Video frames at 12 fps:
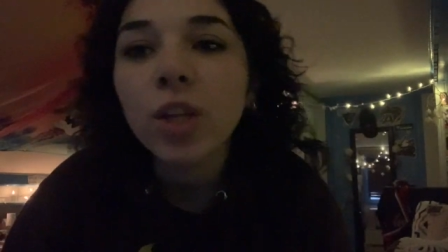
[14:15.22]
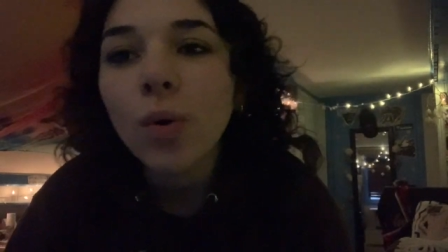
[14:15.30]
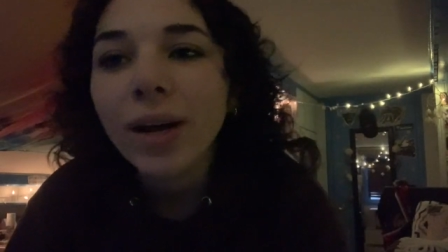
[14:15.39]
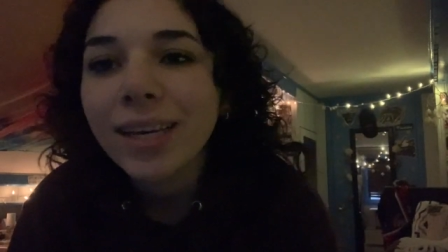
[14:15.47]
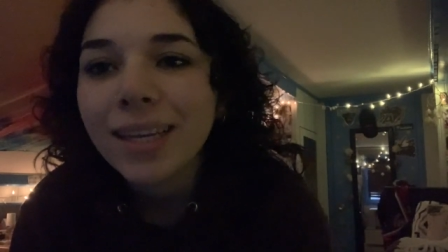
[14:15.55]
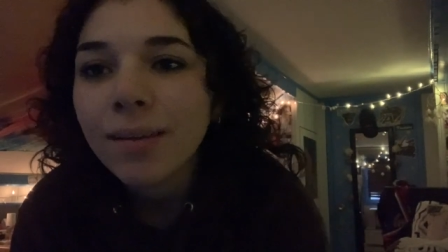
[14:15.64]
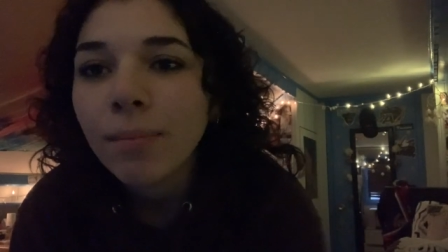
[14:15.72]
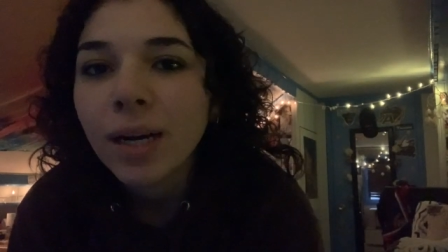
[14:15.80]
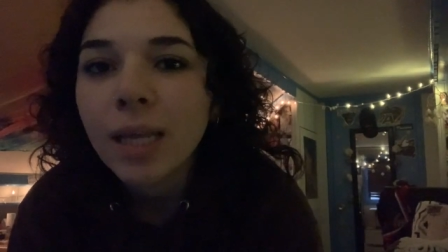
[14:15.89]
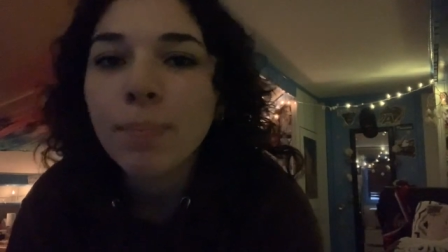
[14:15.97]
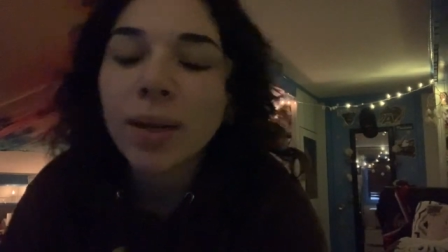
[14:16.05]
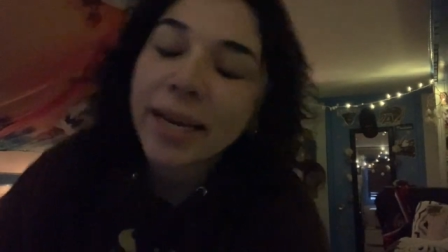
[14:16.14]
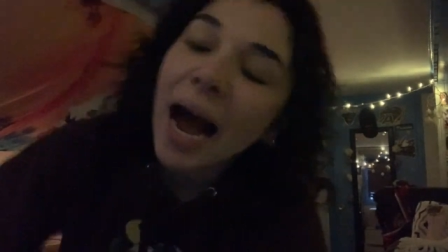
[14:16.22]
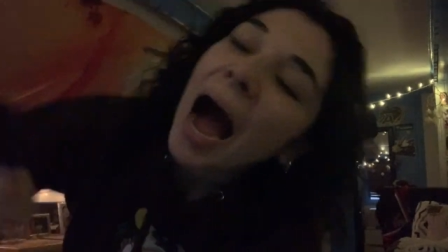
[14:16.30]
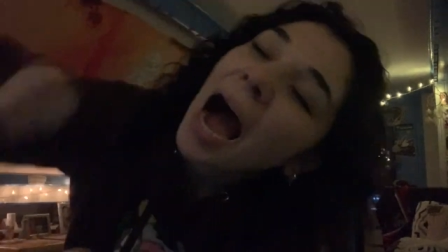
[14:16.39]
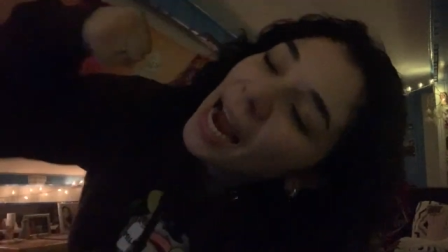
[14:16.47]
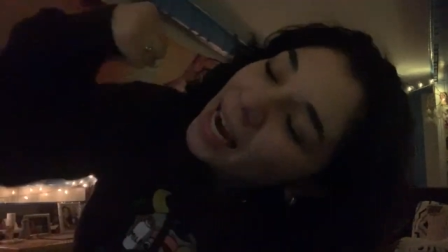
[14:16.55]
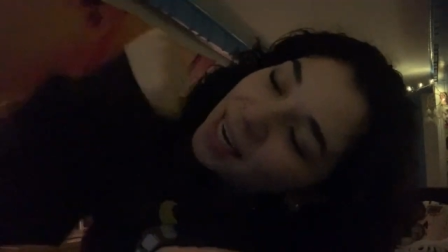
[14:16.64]
though I need the money, but like
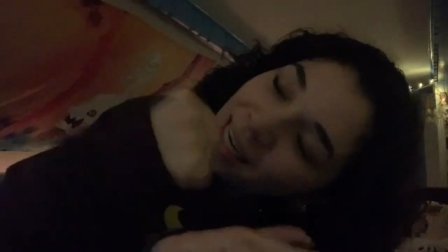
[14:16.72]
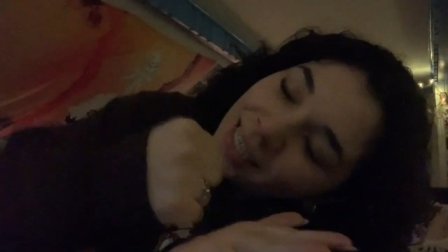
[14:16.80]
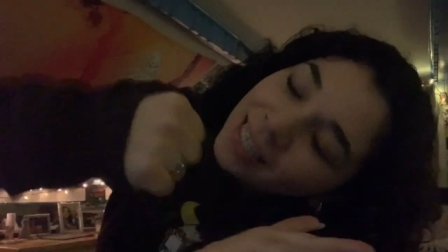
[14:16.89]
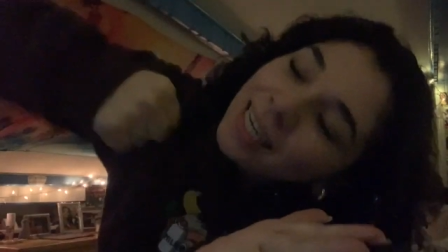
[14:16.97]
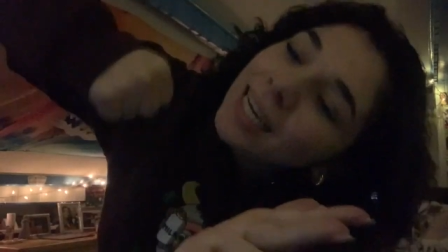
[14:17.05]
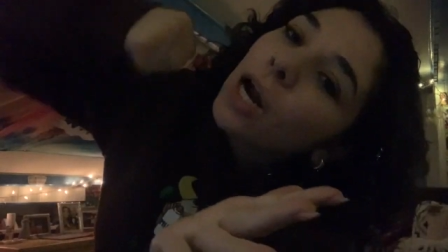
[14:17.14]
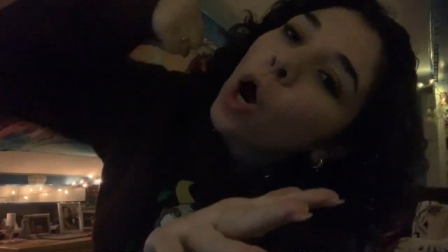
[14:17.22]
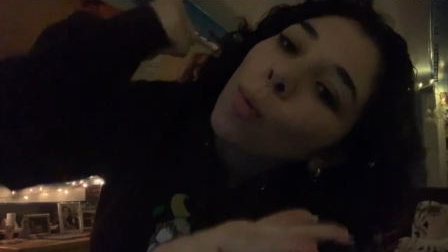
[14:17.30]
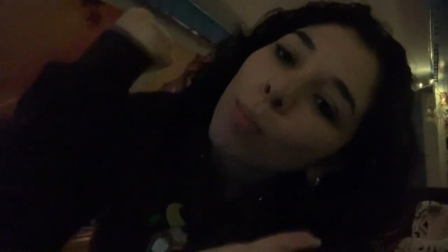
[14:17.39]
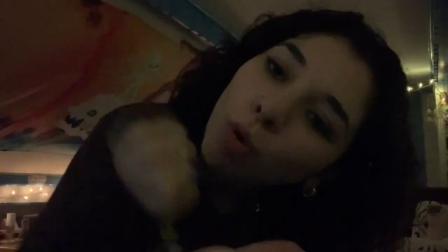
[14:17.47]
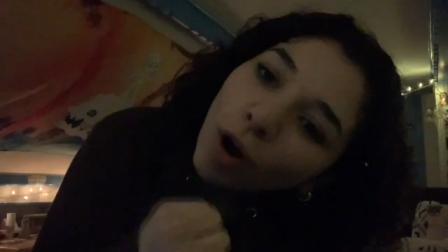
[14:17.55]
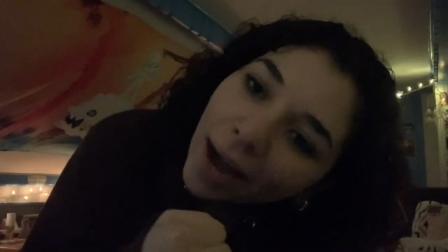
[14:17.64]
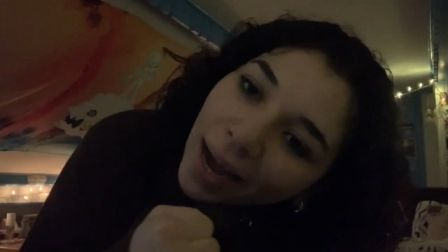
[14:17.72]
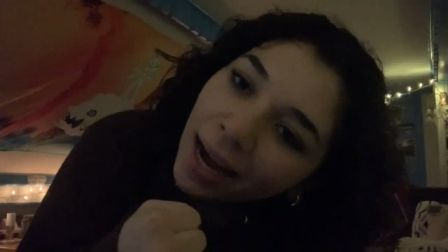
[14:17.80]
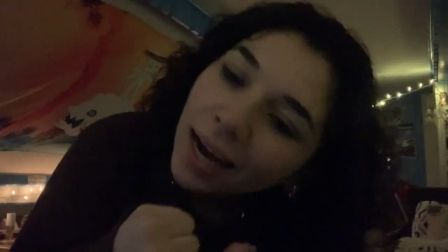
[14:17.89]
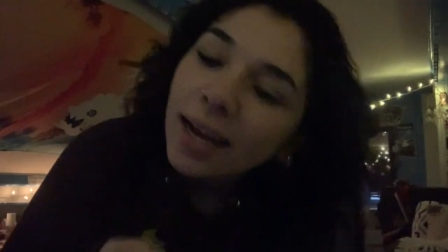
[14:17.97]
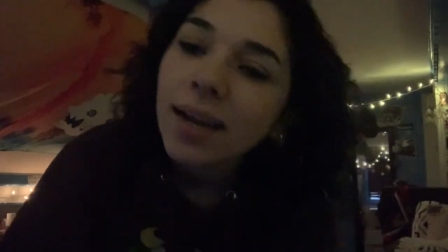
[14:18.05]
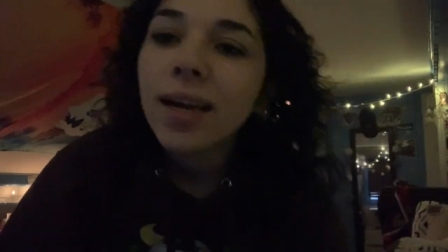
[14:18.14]
I need a break.